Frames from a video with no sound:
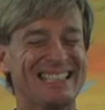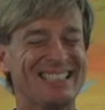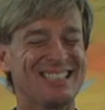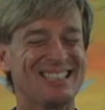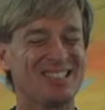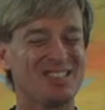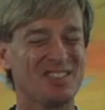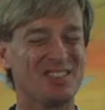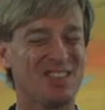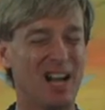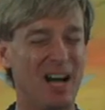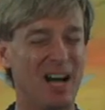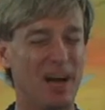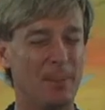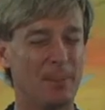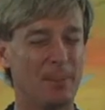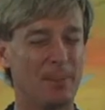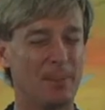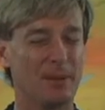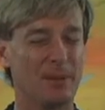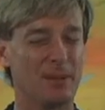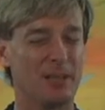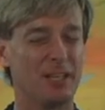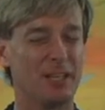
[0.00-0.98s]
stop
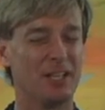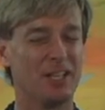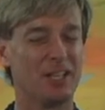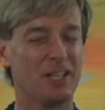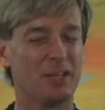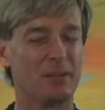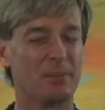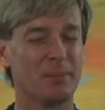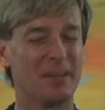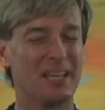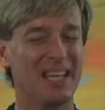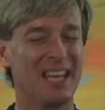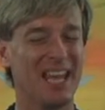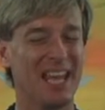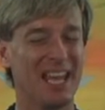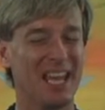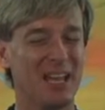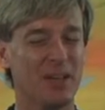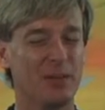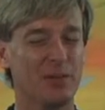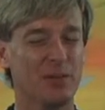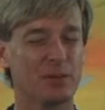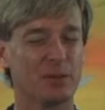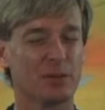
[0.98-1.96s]
their
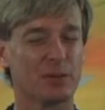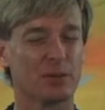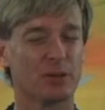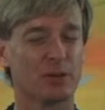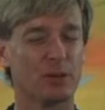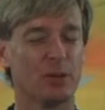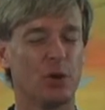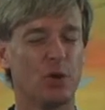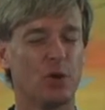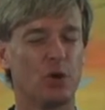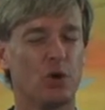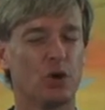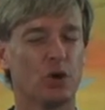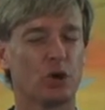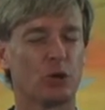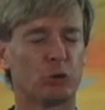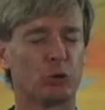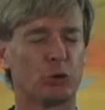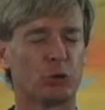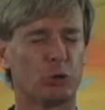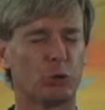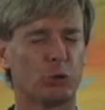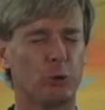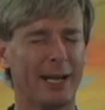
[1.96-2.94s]
behavior or
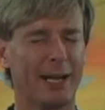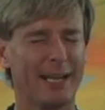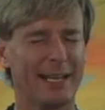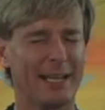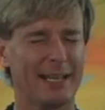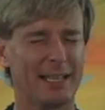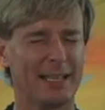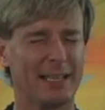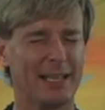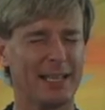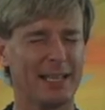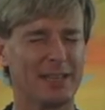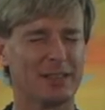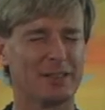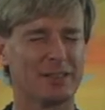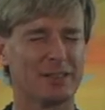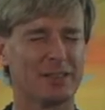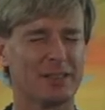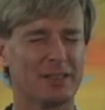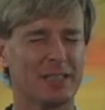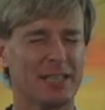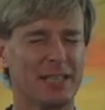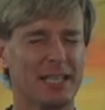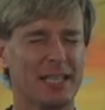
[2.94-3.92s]
recognize
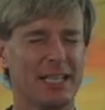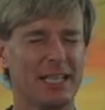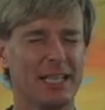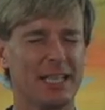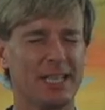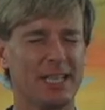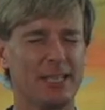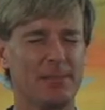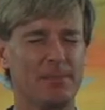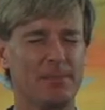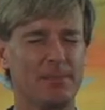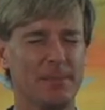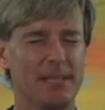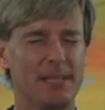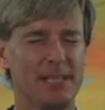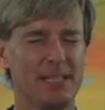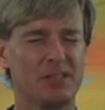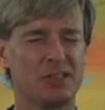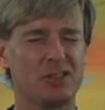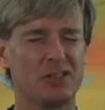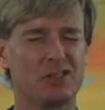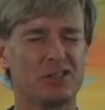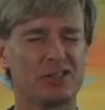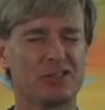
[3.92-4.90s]
it in
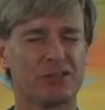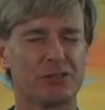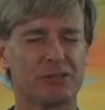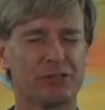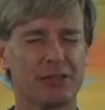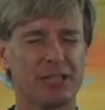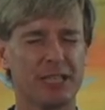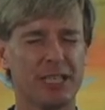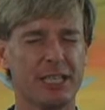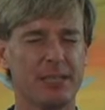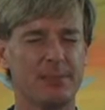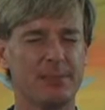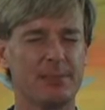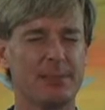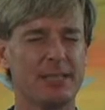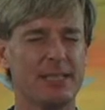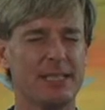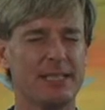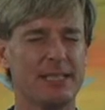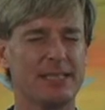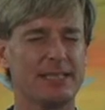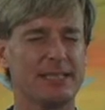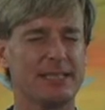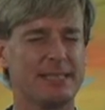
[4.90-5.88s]
midstream
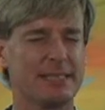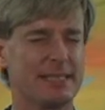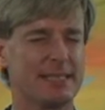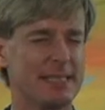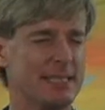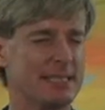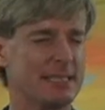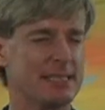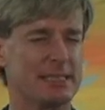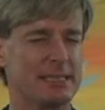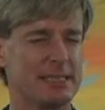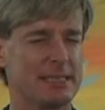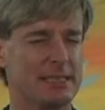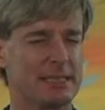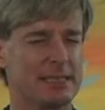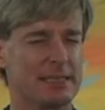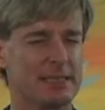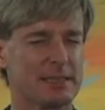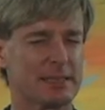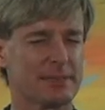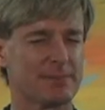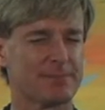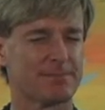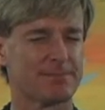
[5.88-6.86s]

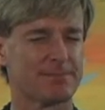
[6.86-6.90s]
sentence.